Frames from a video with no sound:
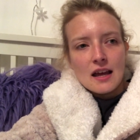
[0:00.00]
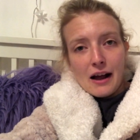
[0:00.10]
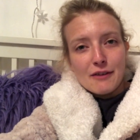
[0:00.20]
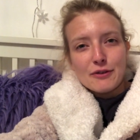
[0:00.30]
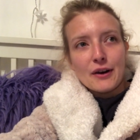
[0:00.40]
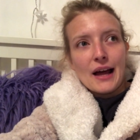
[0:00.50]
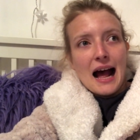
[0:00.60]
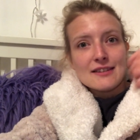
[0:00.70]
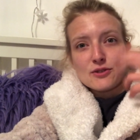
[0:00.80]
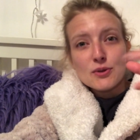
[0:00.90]
I feel like
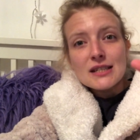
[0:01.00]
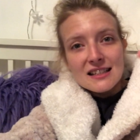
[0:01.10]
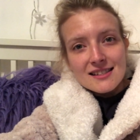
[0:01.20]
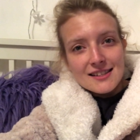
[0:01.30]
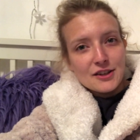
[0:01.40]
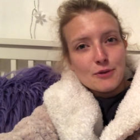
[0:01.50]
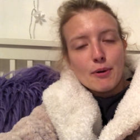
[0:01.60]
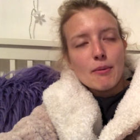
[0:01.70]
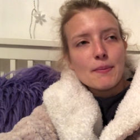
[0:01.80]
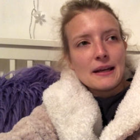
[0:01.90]
as an audience like you
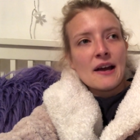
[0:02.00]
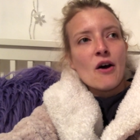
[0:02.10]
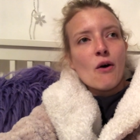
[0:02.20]
probably